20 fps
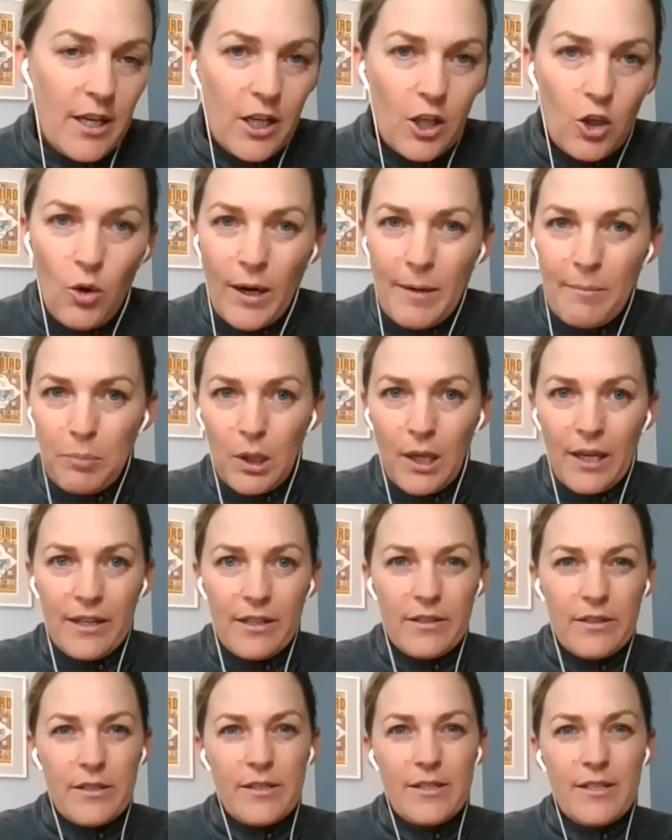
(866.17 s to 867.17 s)
Great
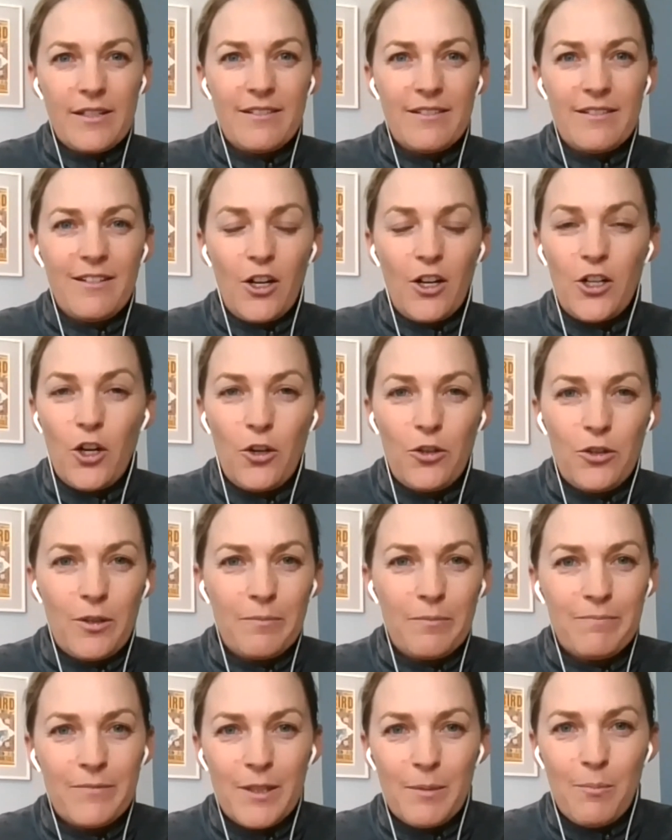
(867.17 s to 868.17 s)
players, and I know
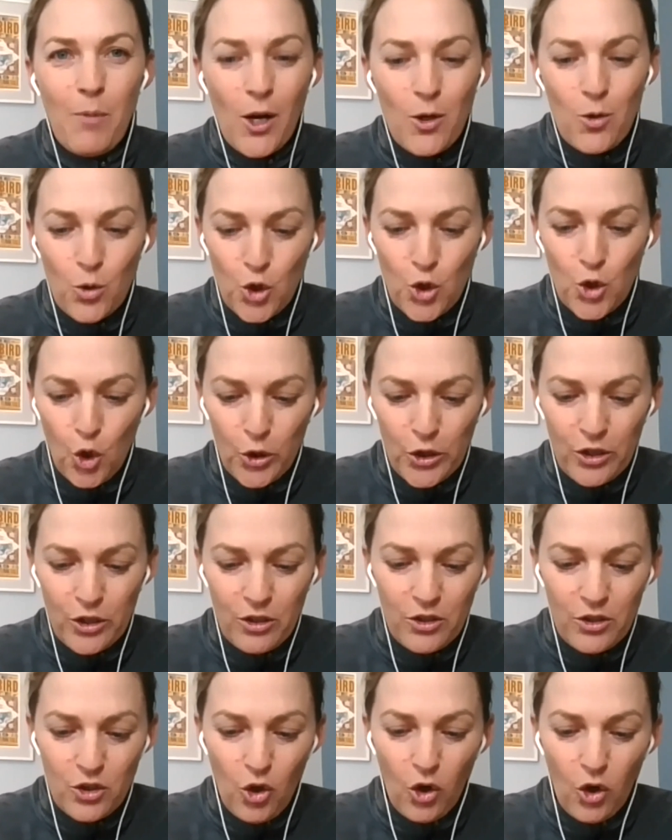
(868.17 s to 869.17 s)
the Michael
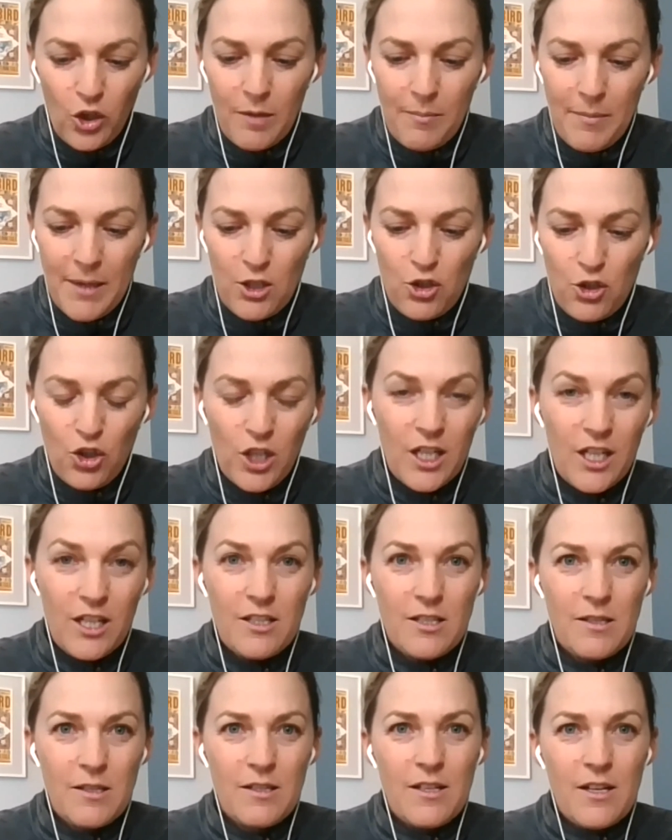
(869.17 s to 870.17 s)
Jordan documentary
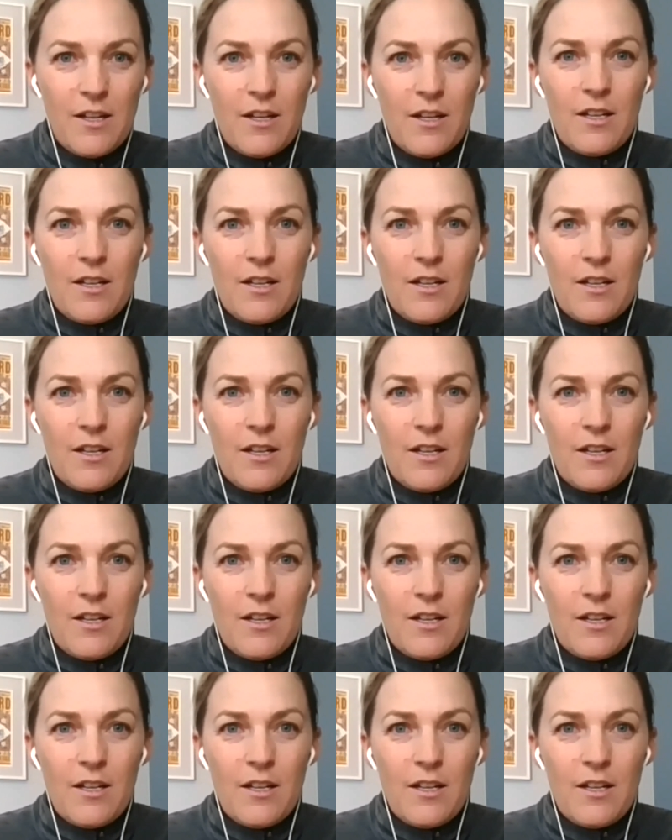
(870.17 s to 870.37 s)
is